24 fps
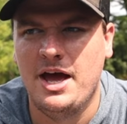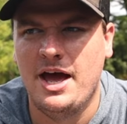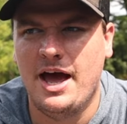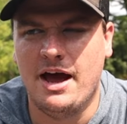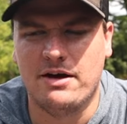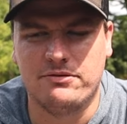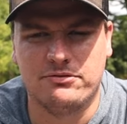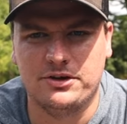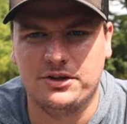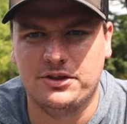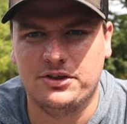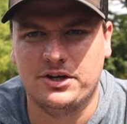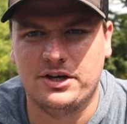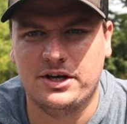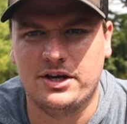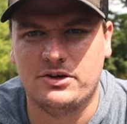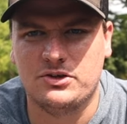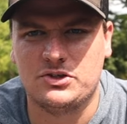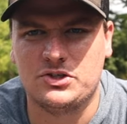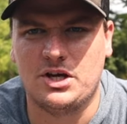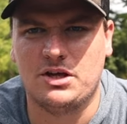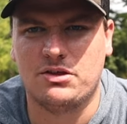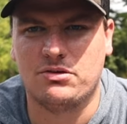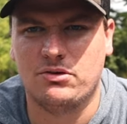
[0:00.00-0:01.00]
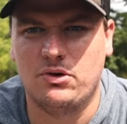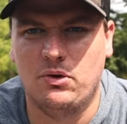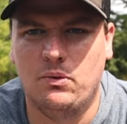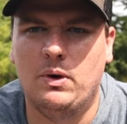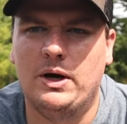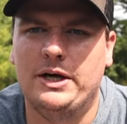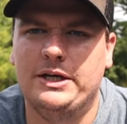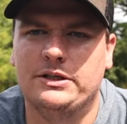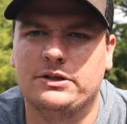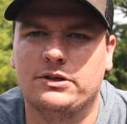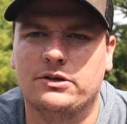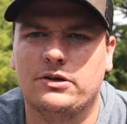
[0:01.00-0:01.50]
Everything else I throw
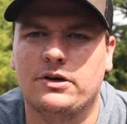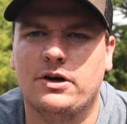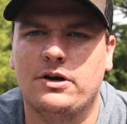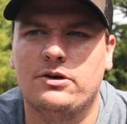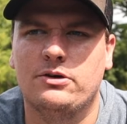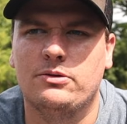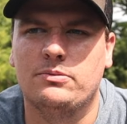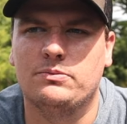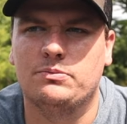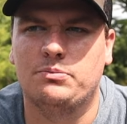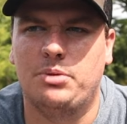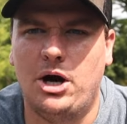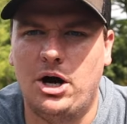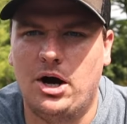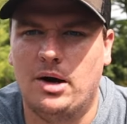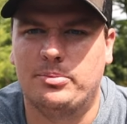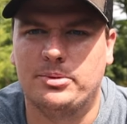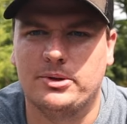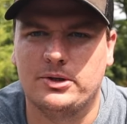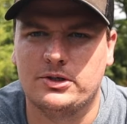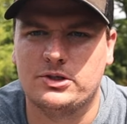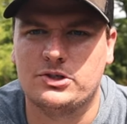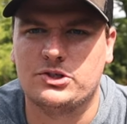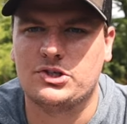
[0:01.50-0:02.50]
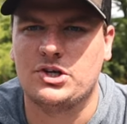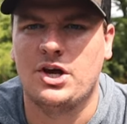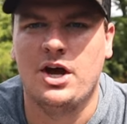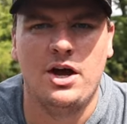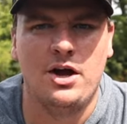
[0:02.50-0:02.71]
white and chrome. Poppers,